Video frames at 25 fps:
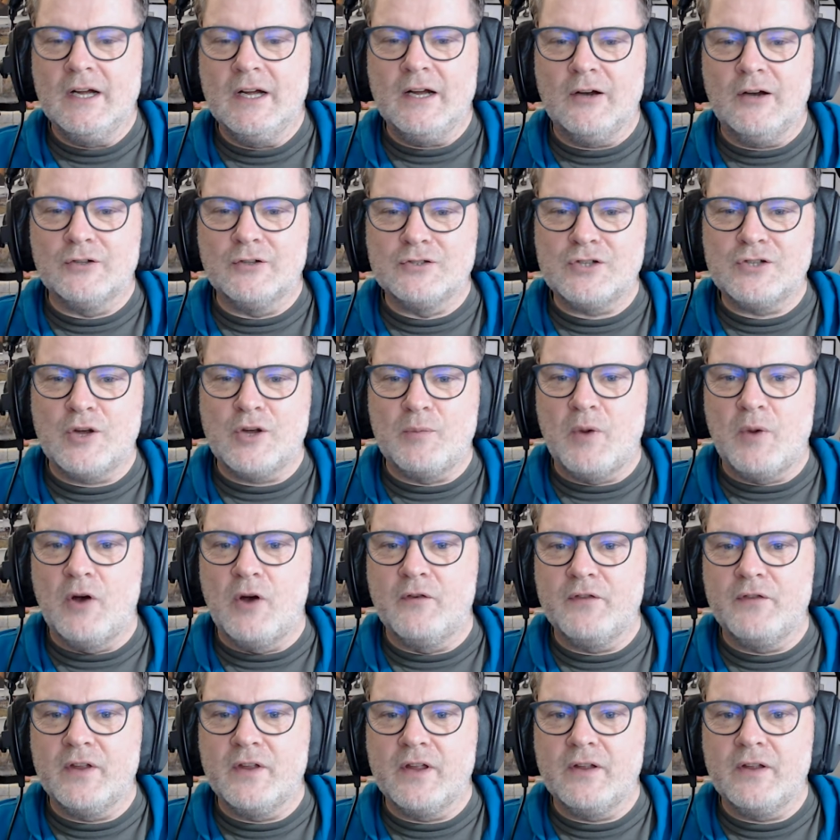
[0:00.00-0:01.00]
on top
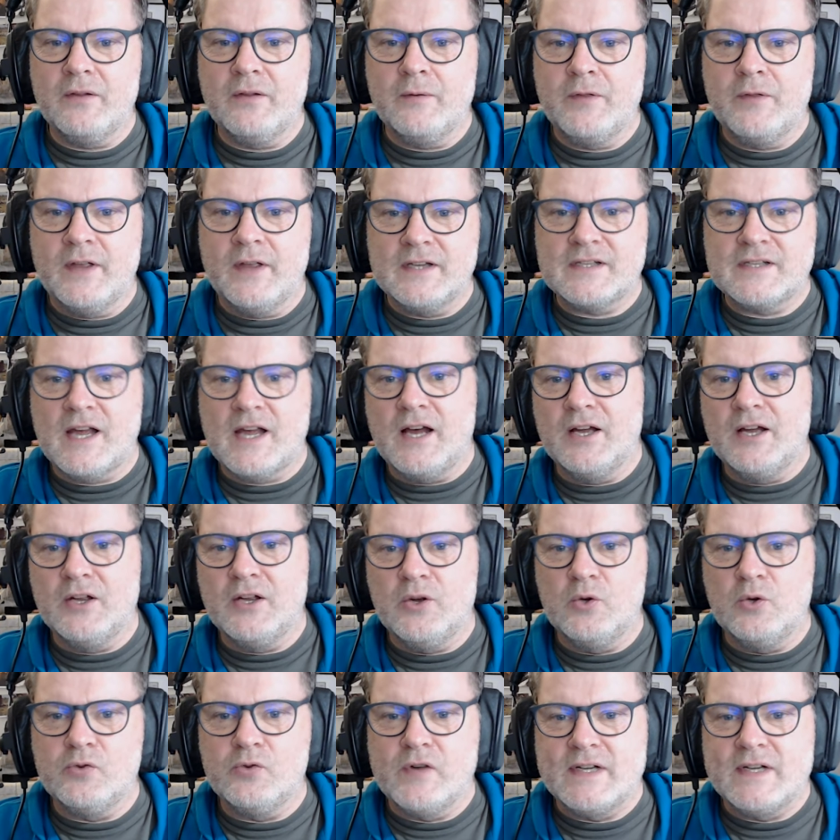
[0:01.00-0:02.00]
of the things that I
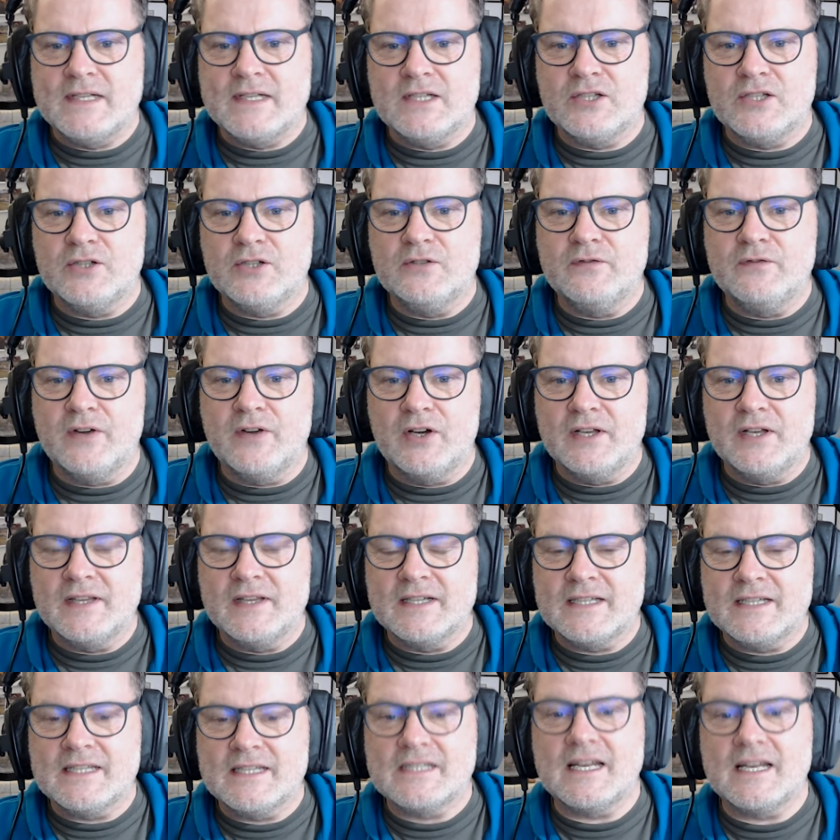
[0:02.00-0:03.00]
already do via the
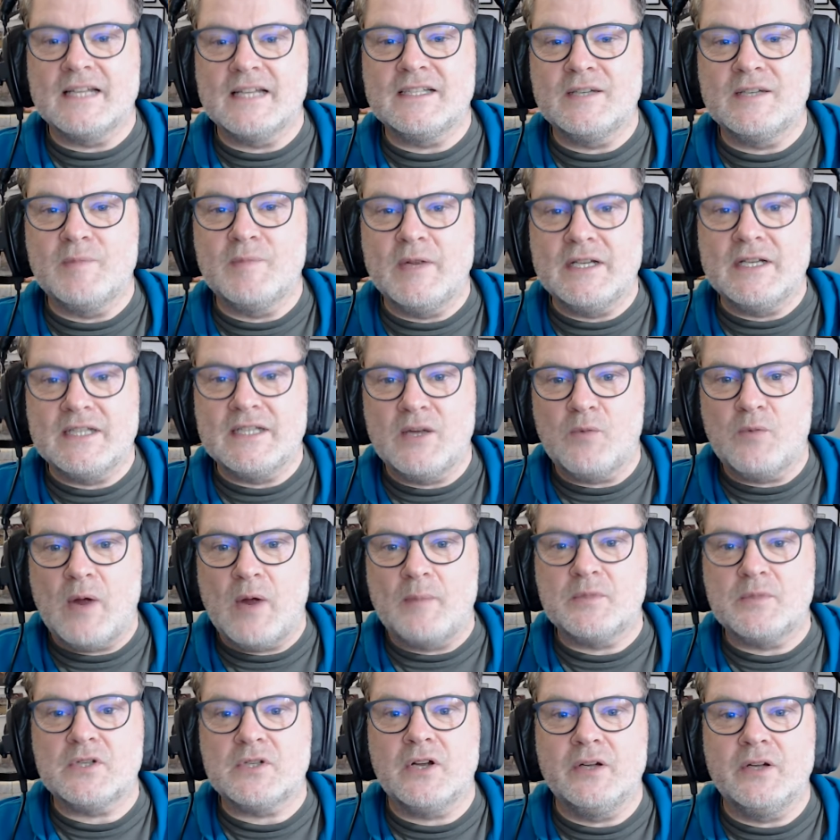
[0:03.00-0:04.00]
Decentered Media
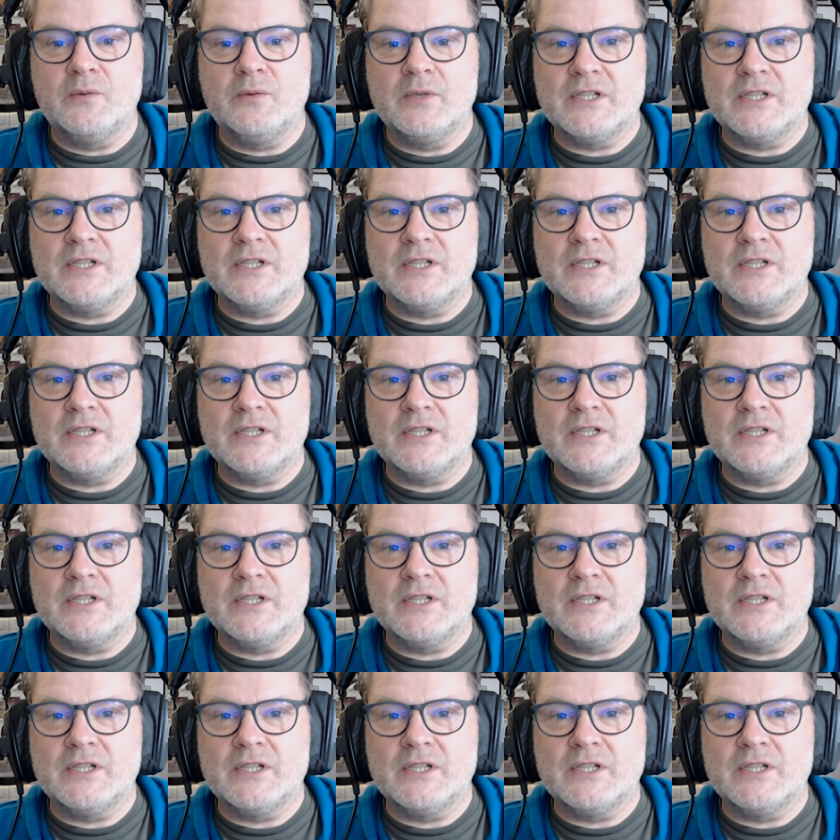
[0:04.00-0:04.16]
website,